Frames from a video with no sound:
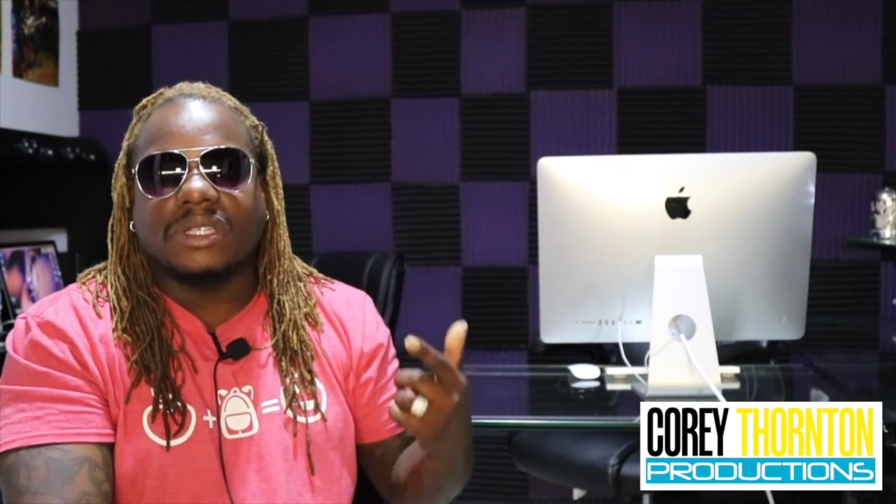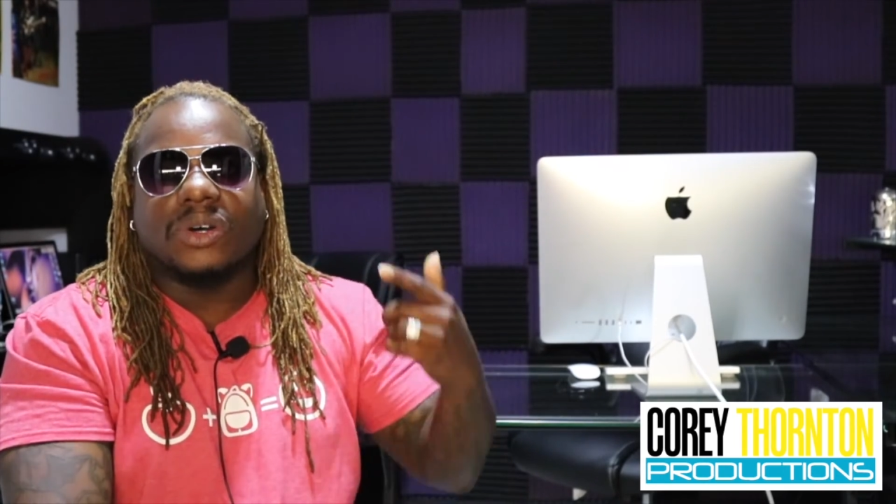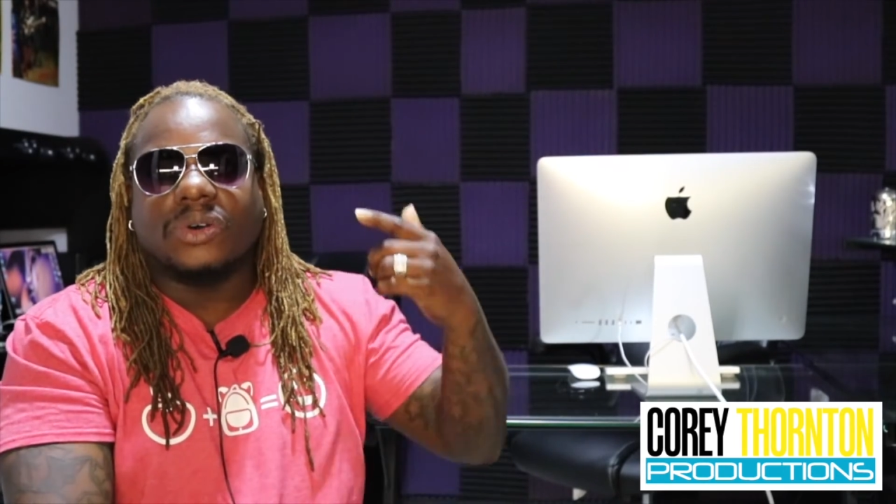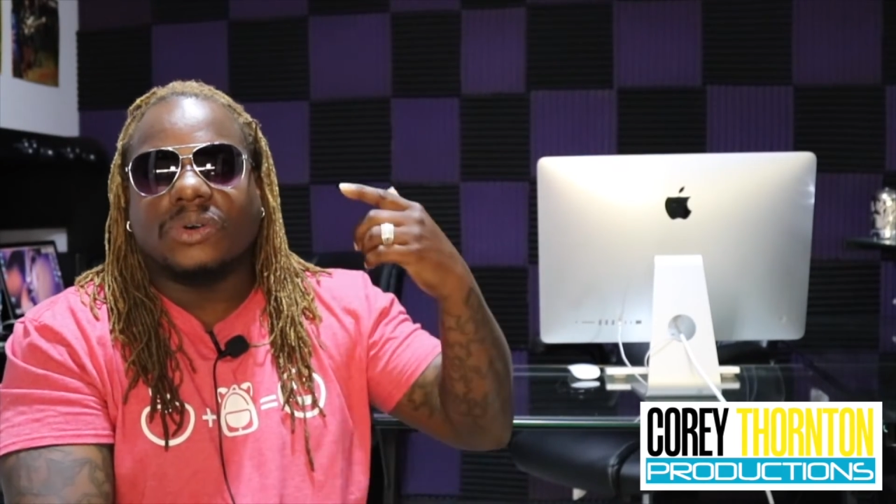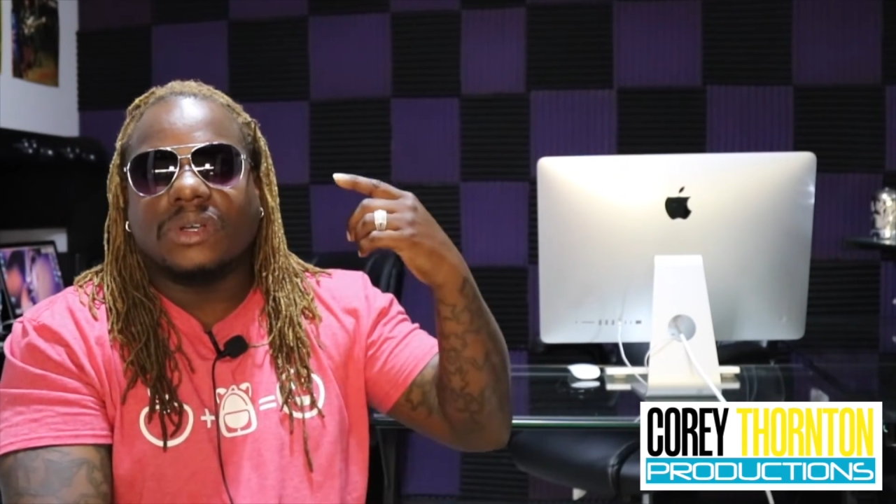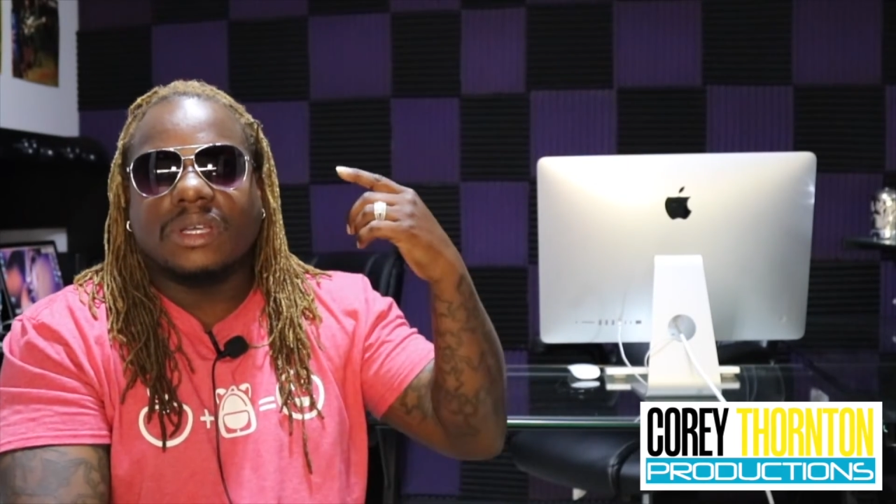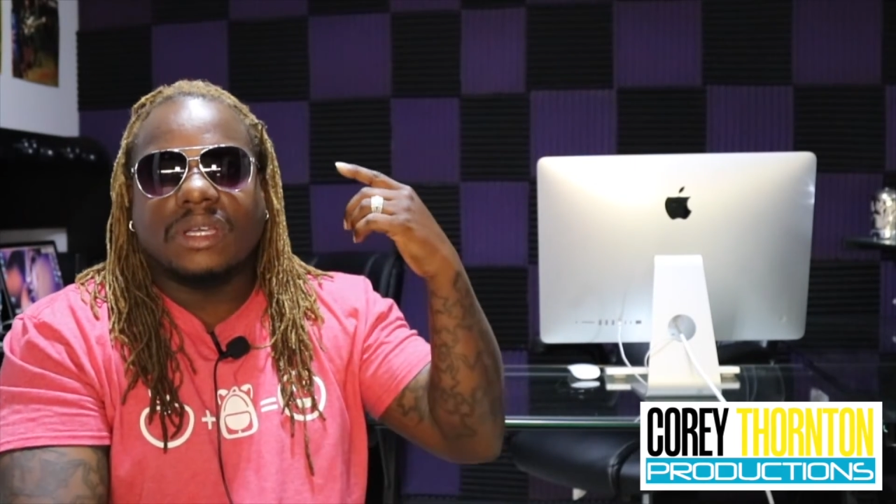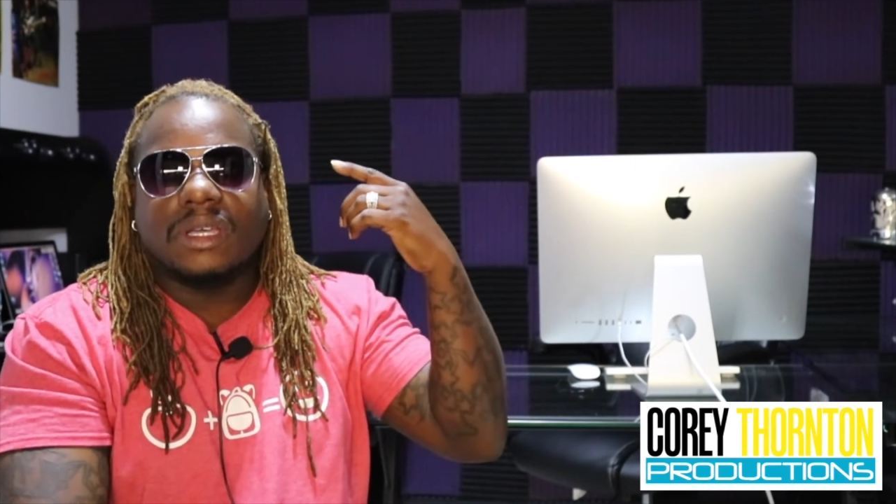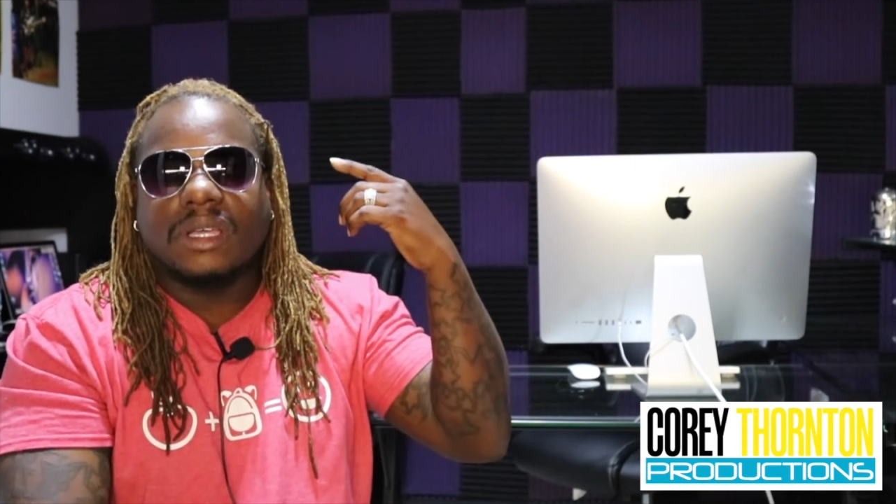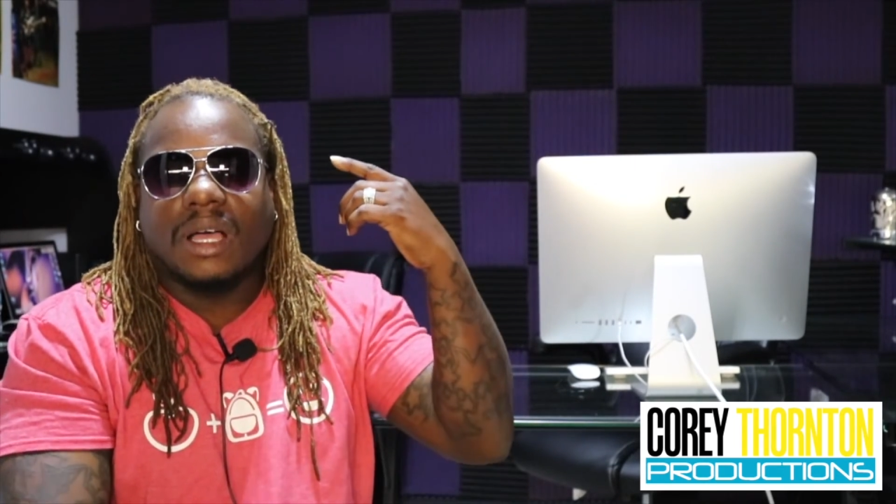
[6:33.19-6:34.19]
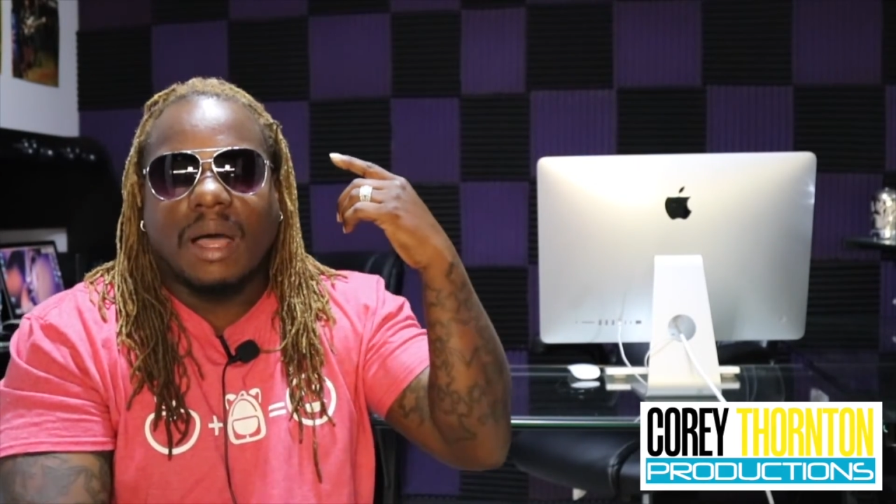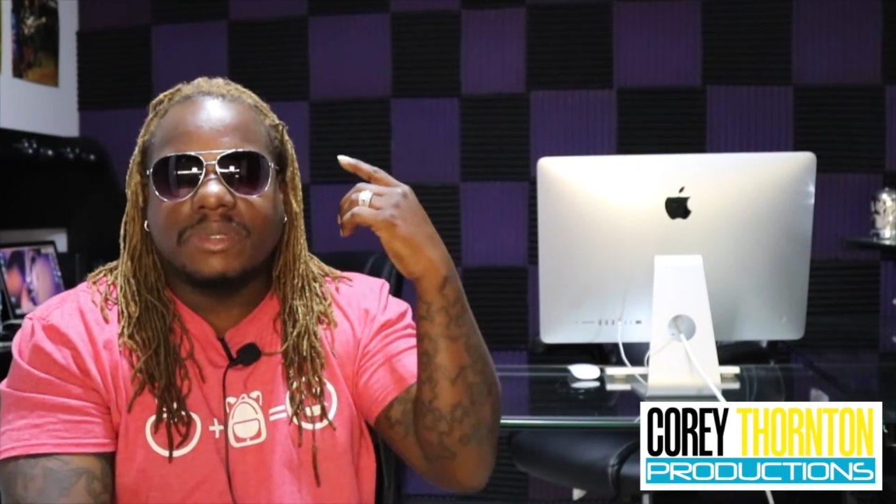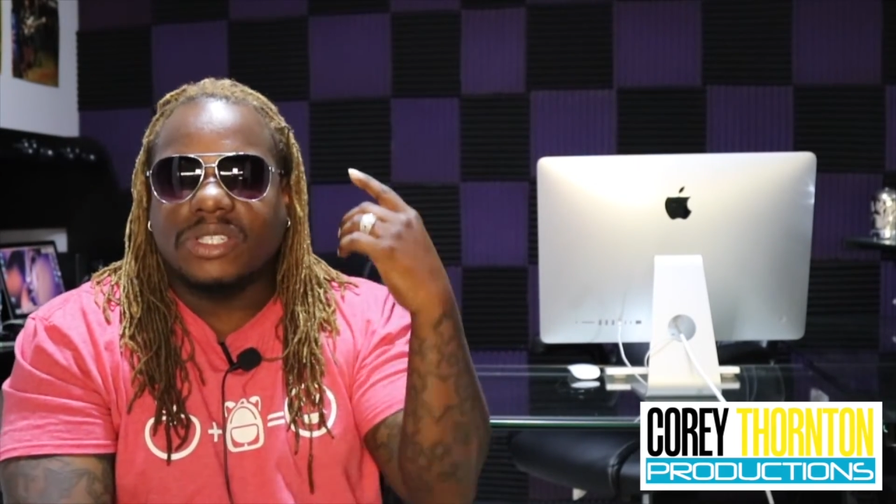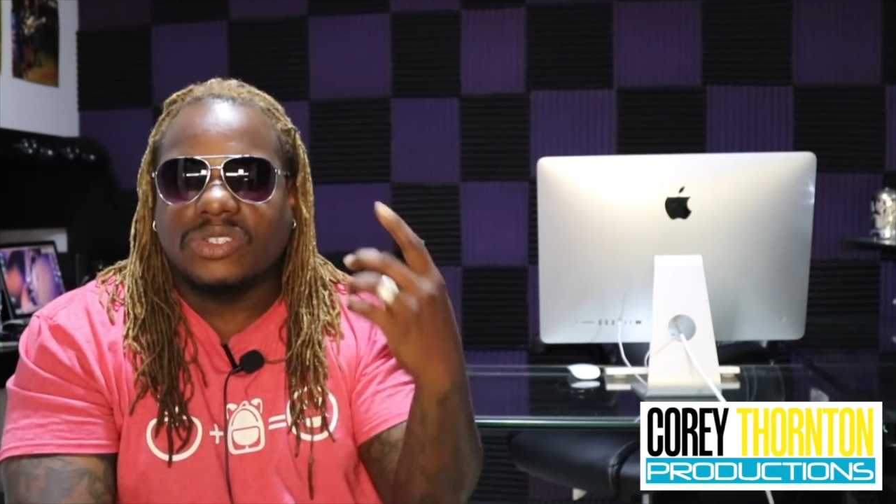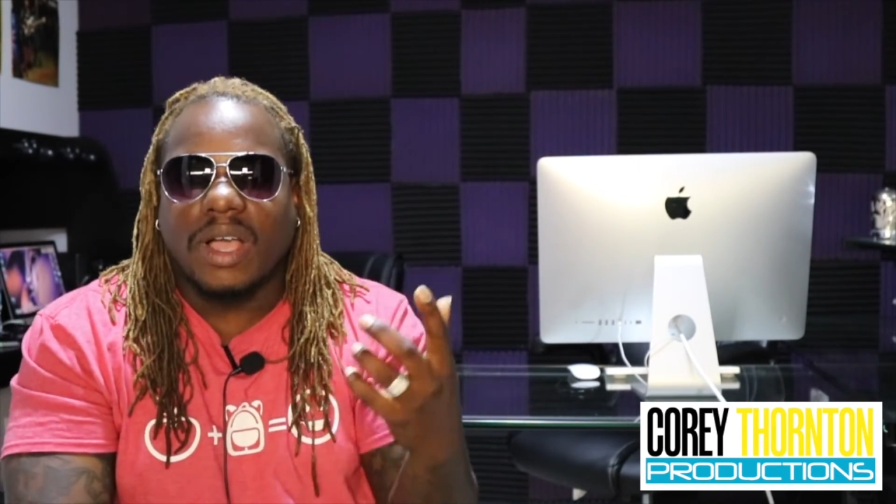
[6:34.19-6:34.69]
So I'm just